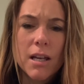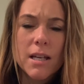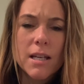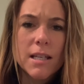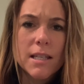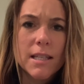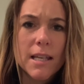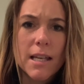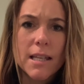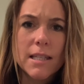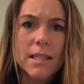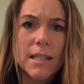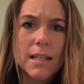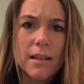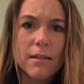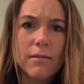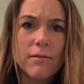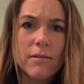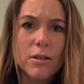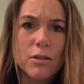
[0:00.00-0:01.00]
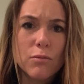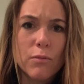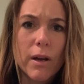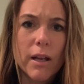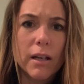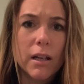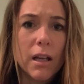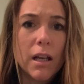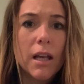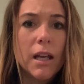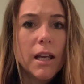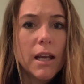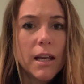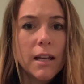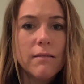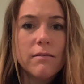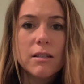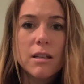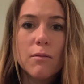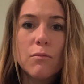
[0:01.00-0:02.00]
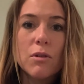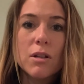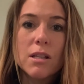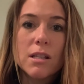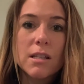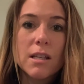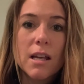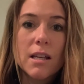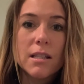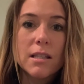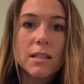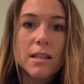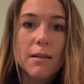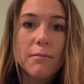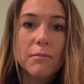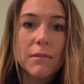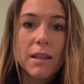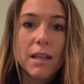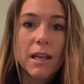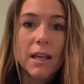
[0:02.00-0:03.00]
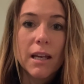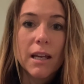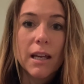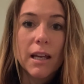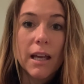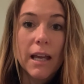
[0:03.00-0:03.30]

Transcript: Sensitive is when if someone says something